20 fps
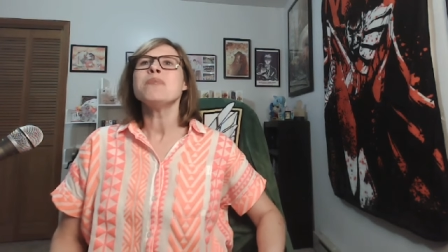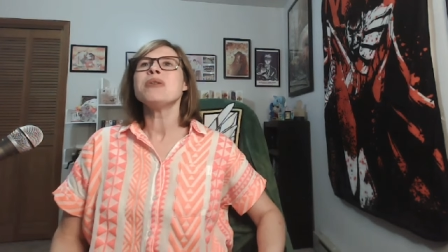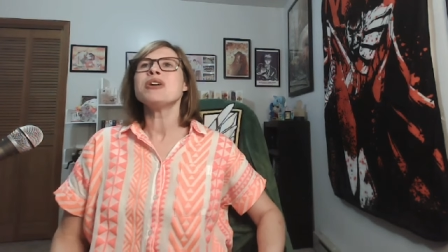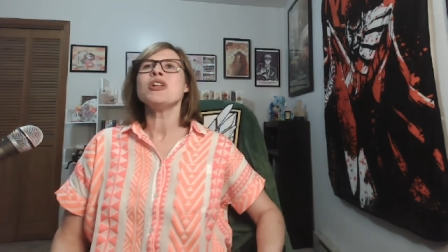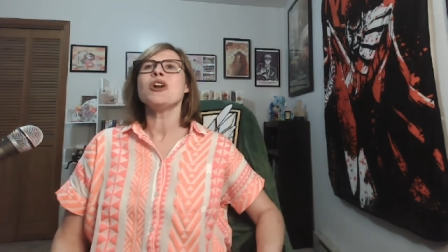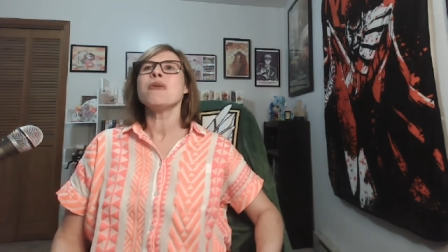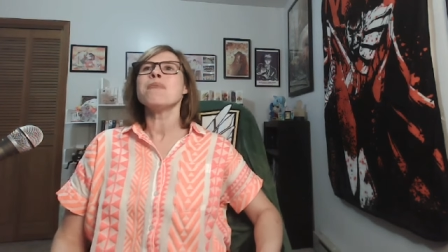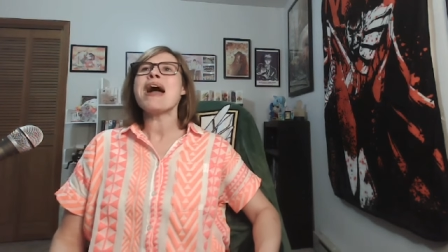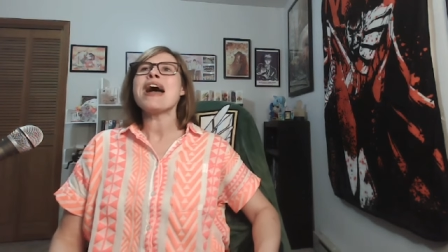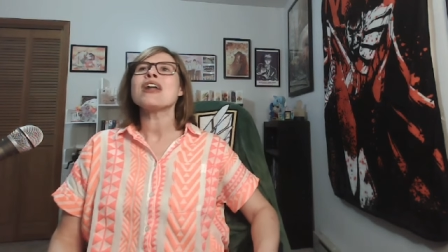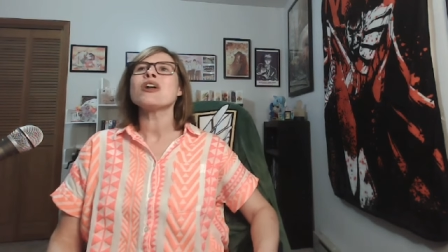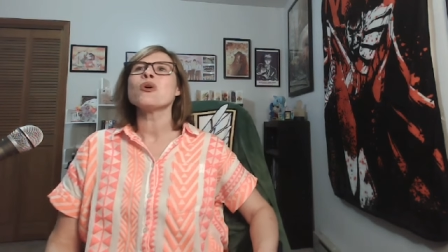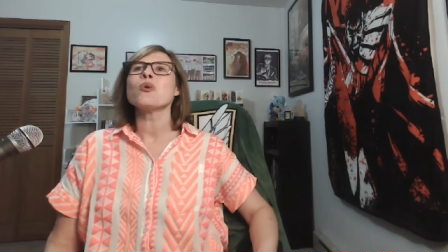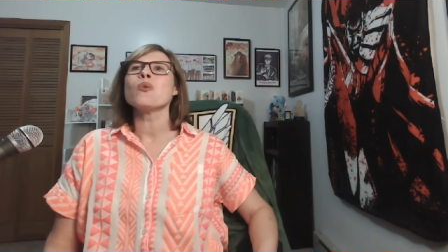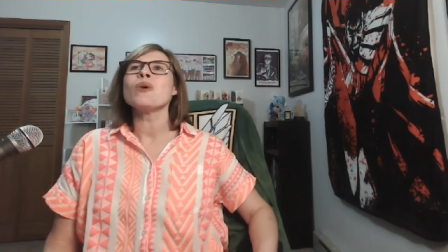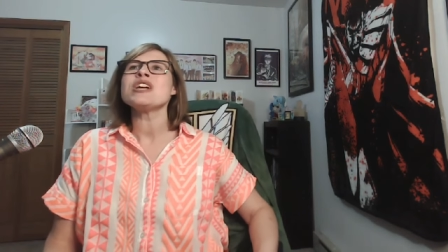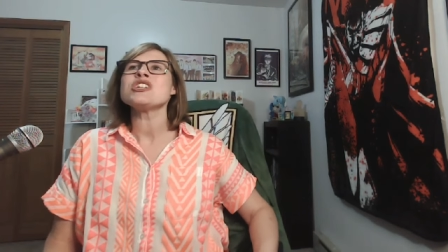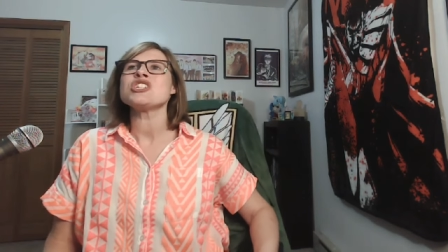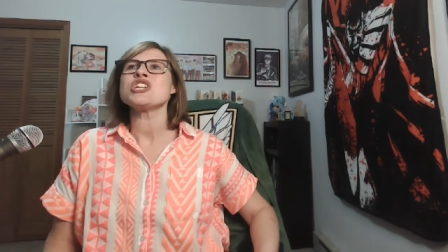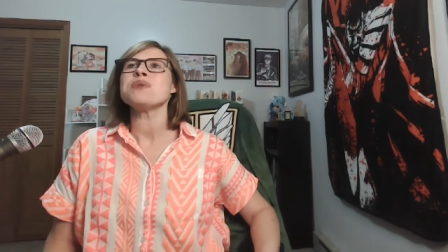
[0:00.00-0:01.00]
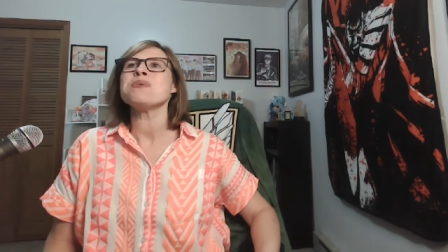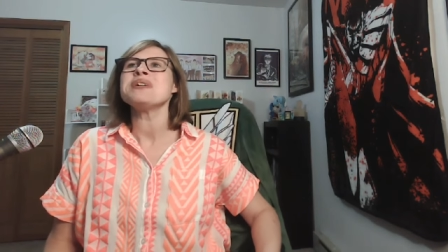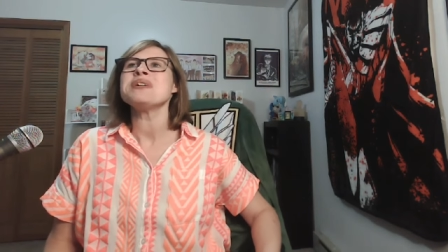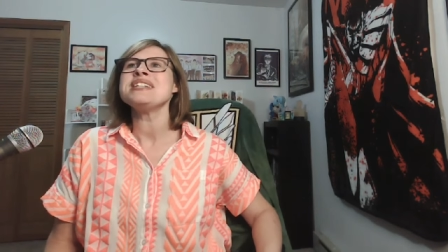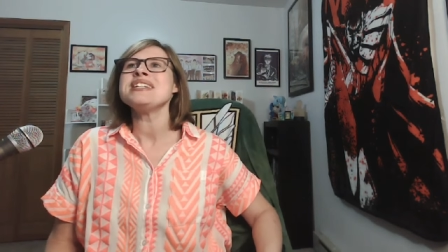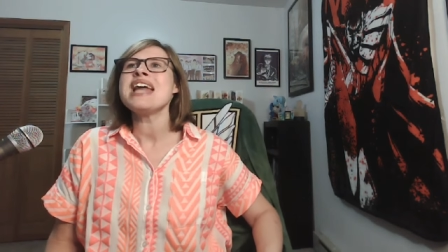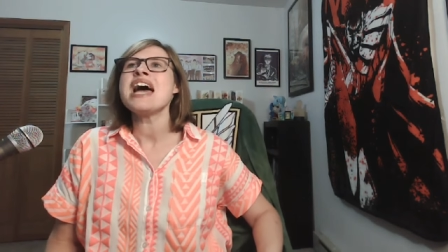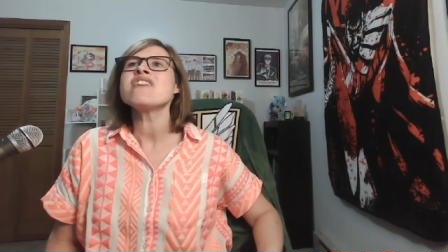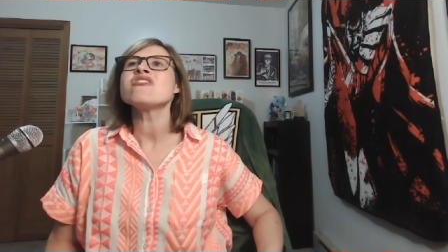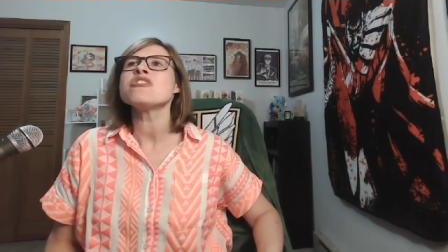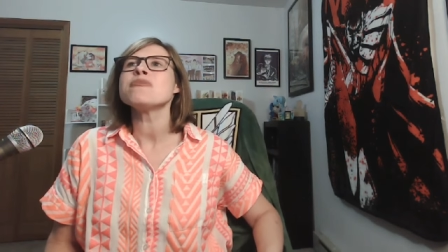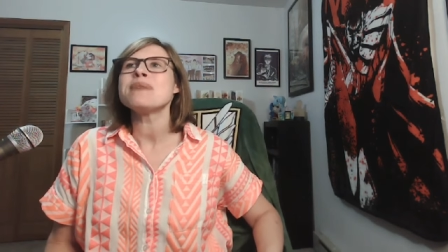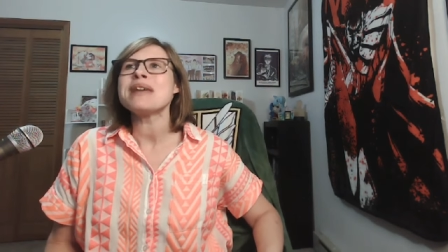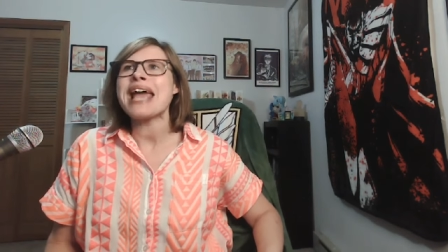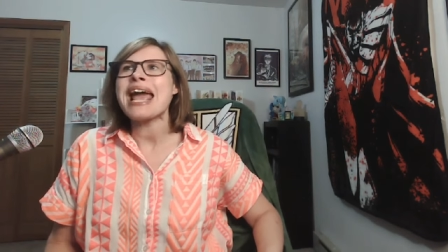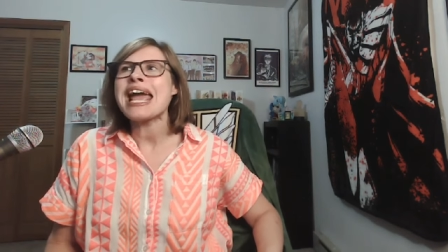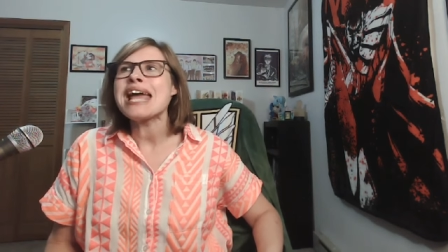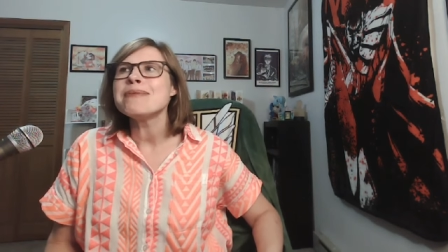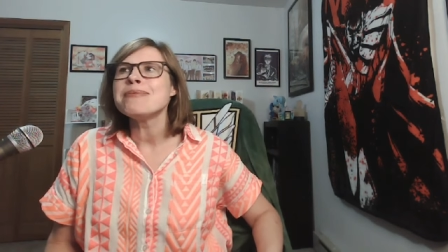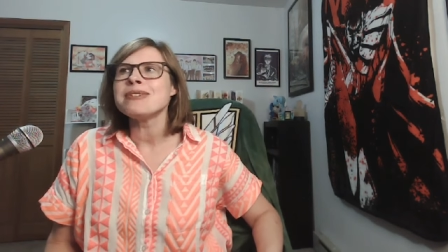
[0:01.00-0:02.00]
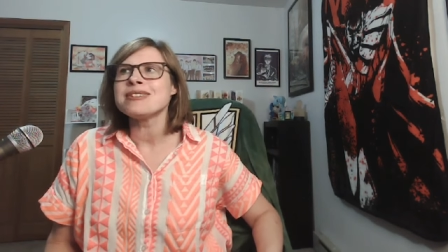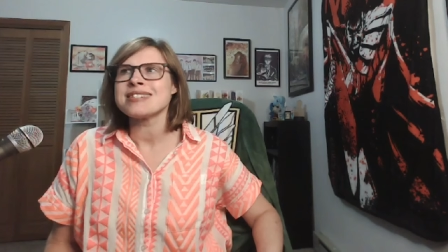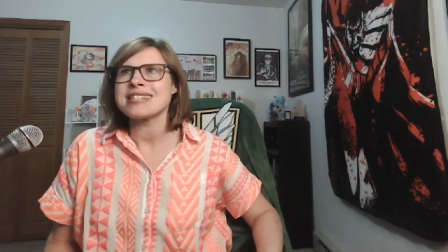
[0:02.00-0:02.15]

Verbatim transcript: But no matter which, he would never be able